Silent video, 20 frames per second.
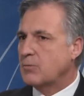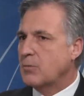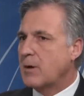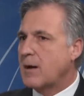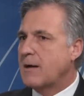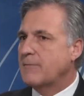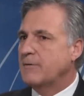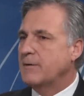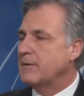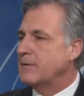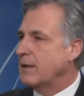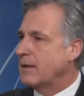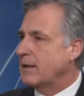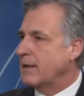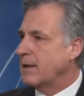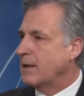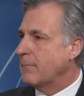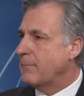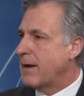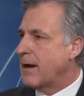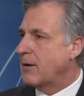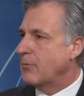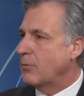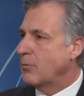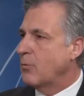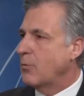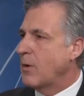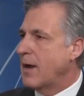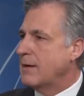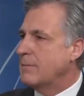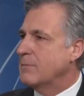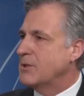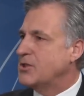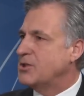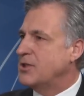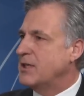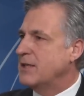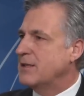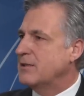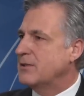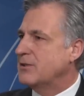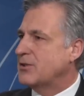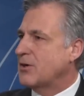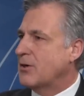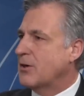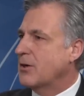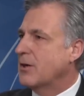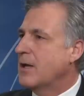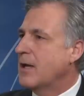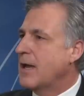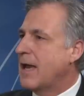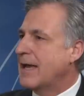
we're often thinking about when machines are